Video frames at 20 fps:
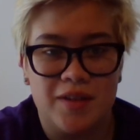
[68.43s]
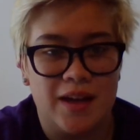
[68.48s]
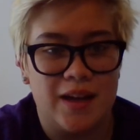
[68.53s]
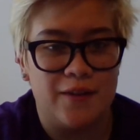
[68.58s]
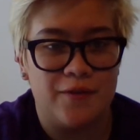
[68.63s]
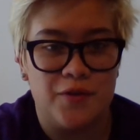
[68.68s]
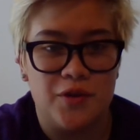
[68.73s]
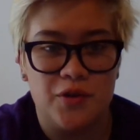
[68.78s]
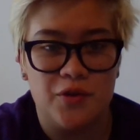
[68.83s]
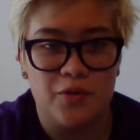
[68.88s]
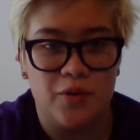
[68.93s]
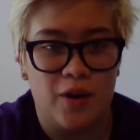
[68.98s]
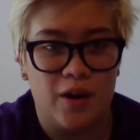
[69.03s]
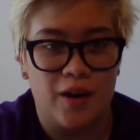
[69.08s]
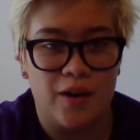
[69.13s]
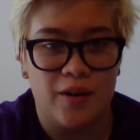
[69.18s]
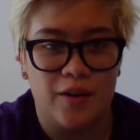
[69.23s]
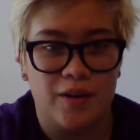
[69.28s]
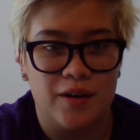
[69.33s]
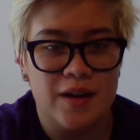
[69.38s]
if you
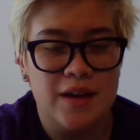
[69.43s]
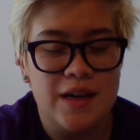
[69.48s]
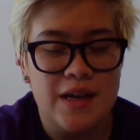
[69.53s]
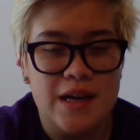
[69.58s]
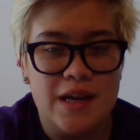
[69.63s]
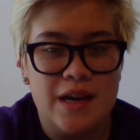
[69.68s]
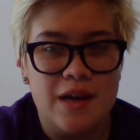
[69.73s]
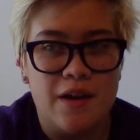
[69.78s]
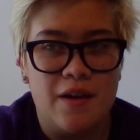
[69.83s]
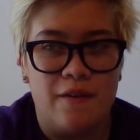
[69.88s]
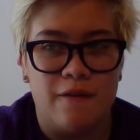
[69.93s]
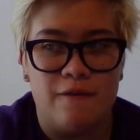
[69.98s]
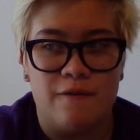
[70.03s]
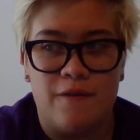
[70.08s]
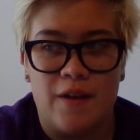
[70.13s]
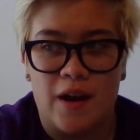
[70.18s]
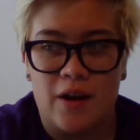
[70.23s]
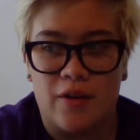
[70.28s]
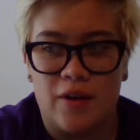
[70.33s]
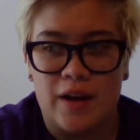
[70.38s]
are
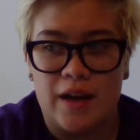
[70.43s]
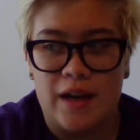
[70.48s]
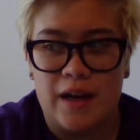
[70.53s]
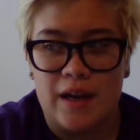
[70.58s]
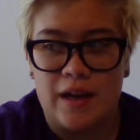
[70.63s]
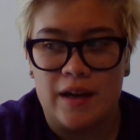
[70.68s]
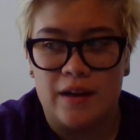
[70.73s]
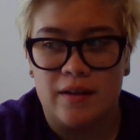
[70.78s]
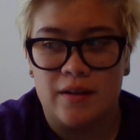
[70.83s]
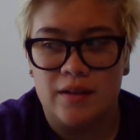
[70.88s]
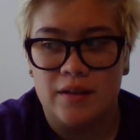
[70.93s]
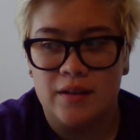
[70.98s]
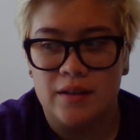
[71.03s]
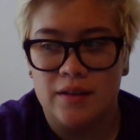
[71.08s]
very